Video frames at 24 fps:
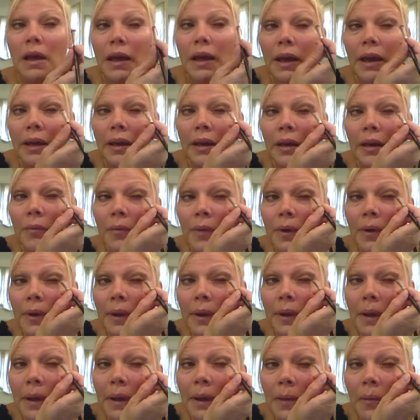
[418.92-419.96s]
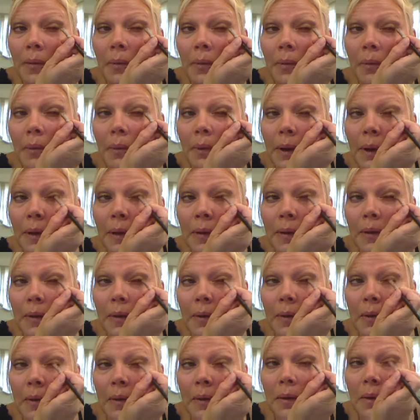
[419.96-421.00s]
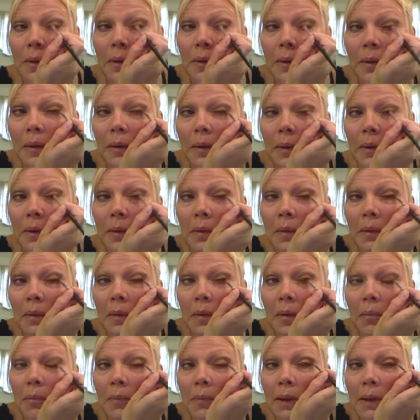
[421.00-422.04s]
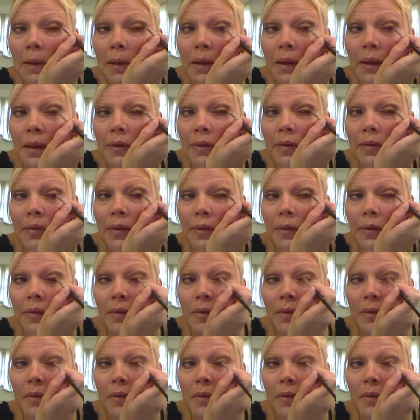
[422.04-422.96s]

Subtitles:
and I'm going to add it right along my lashes